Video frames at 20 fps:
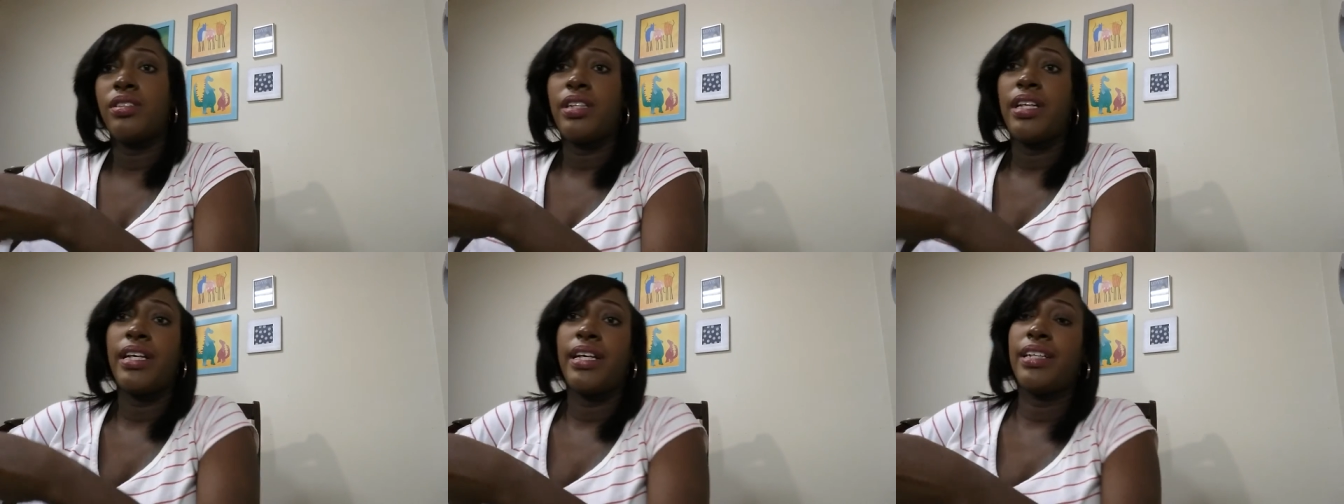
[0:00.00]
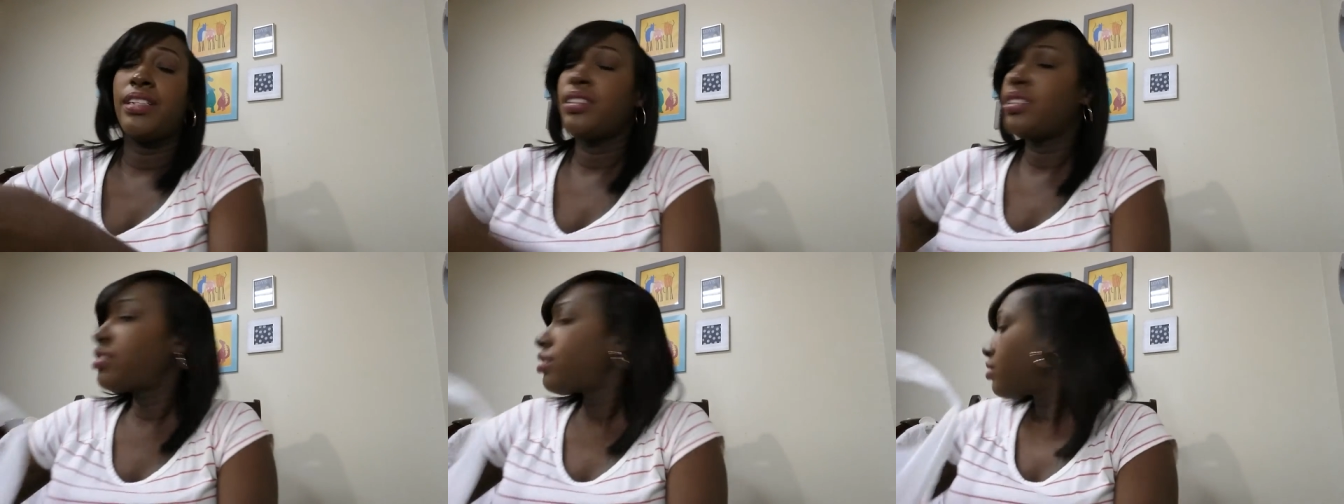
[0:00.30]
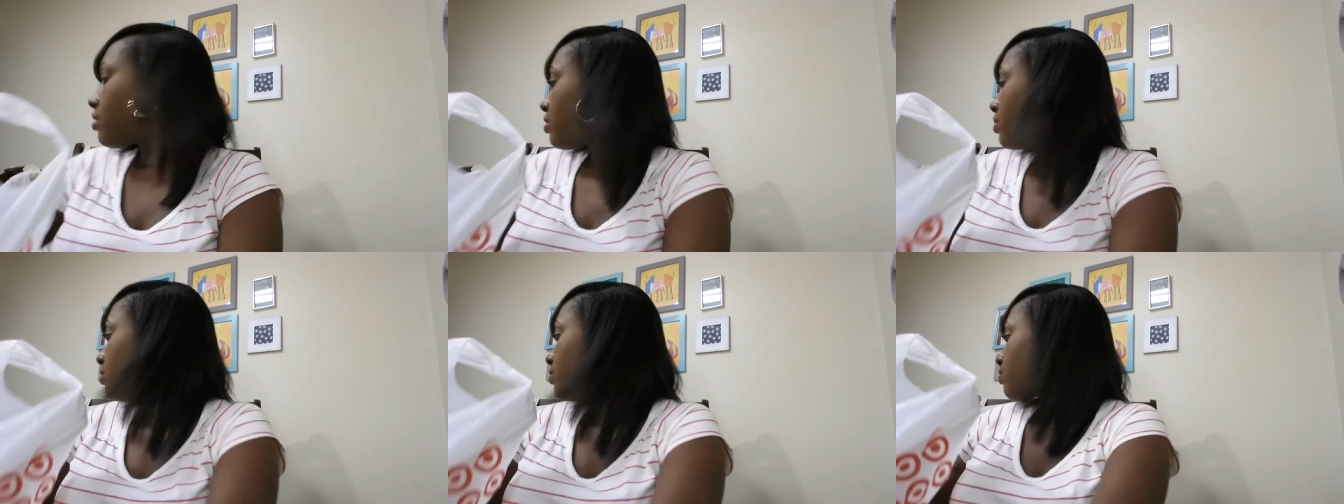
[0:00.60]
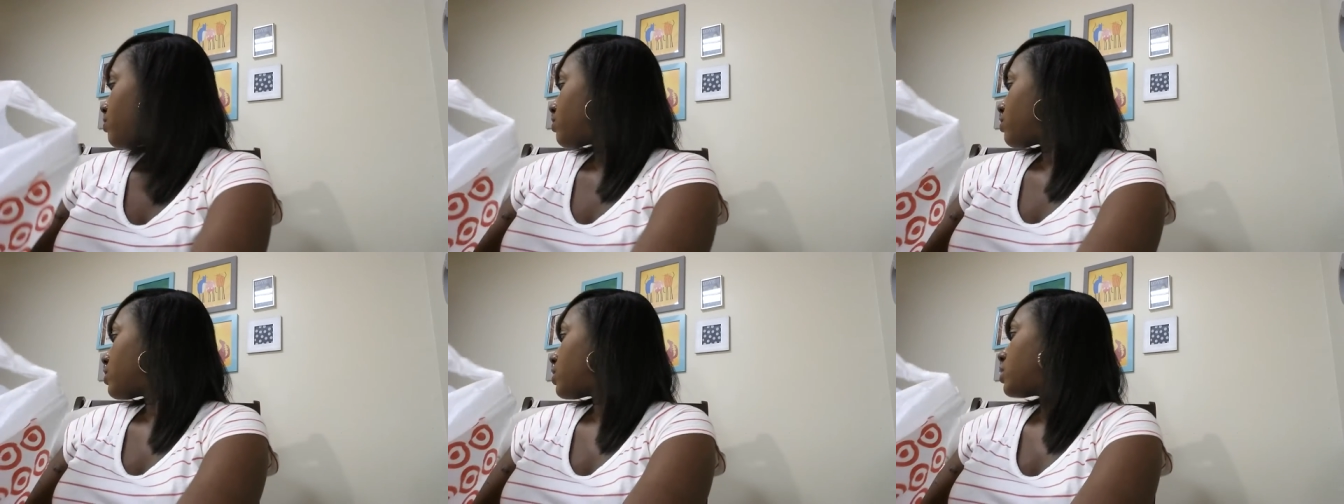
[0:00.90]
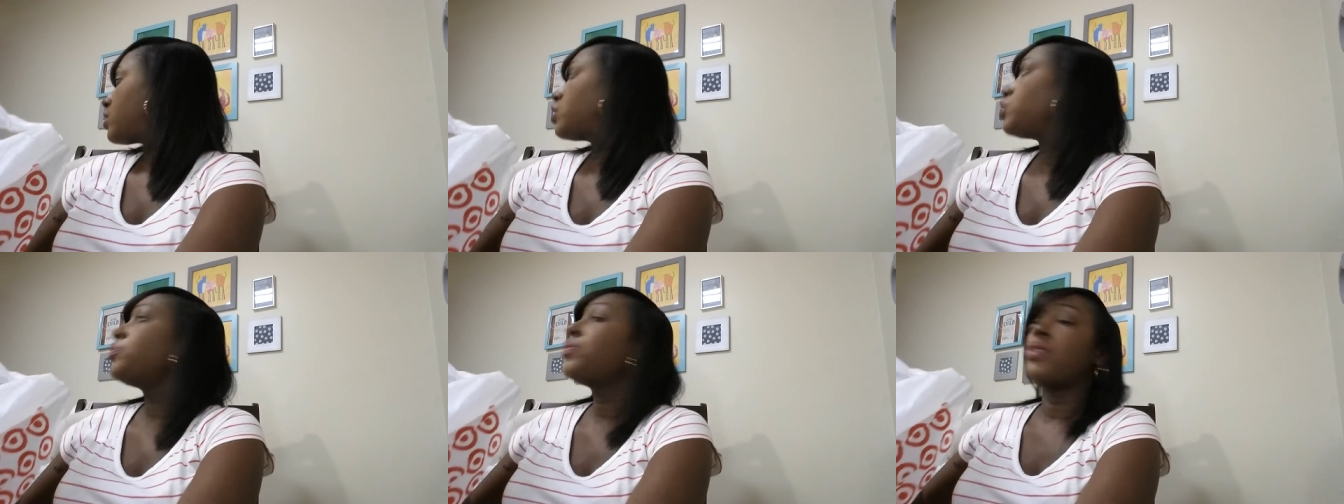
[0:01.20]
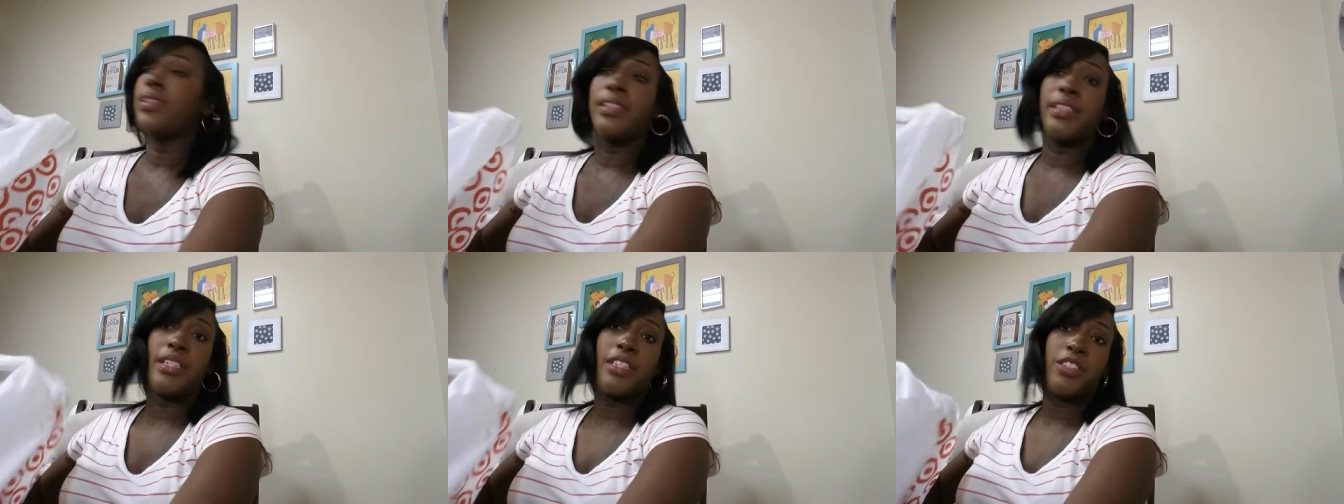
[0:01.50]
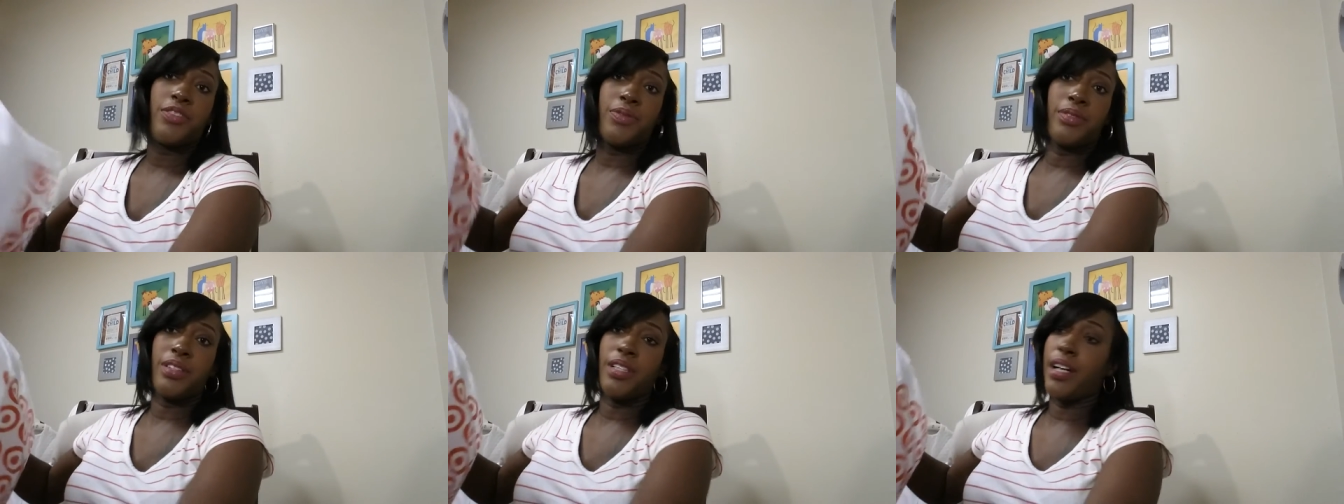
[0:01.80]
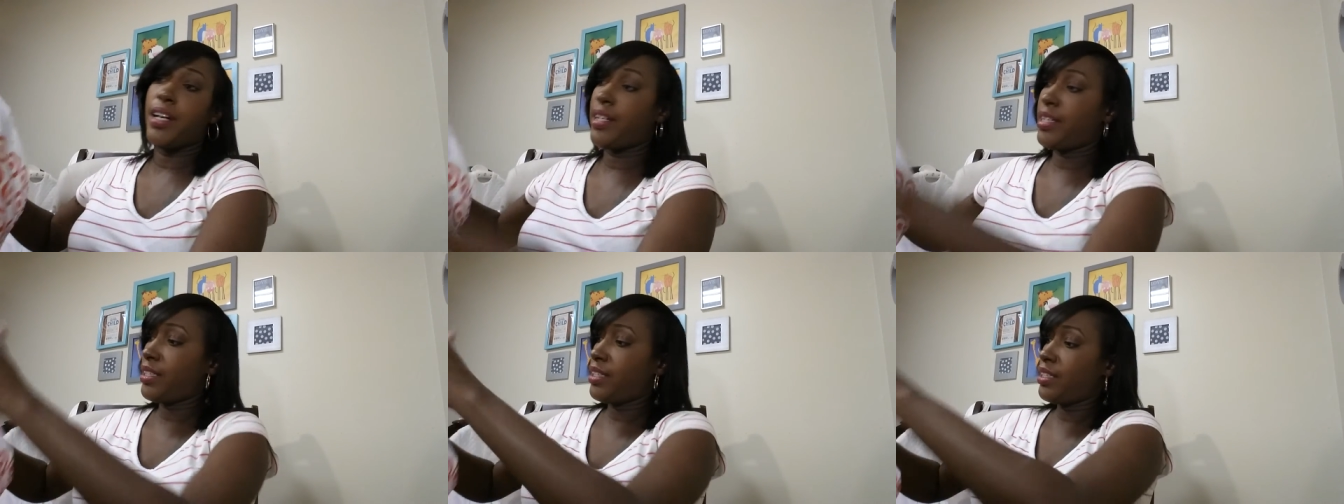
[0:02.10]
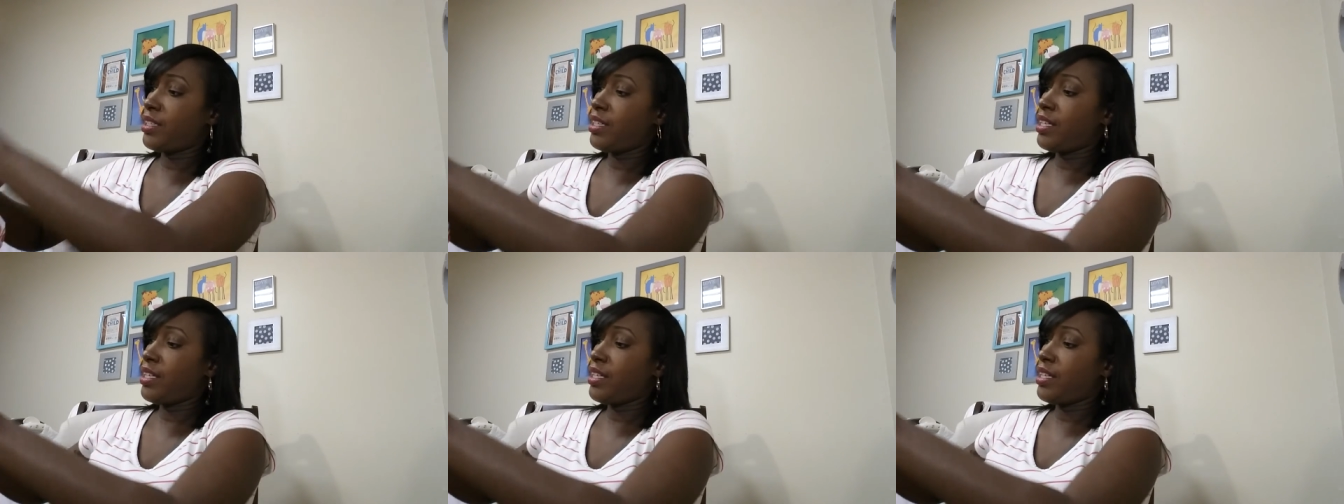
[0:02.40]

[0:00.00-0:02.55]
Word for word: I got two more things from Target.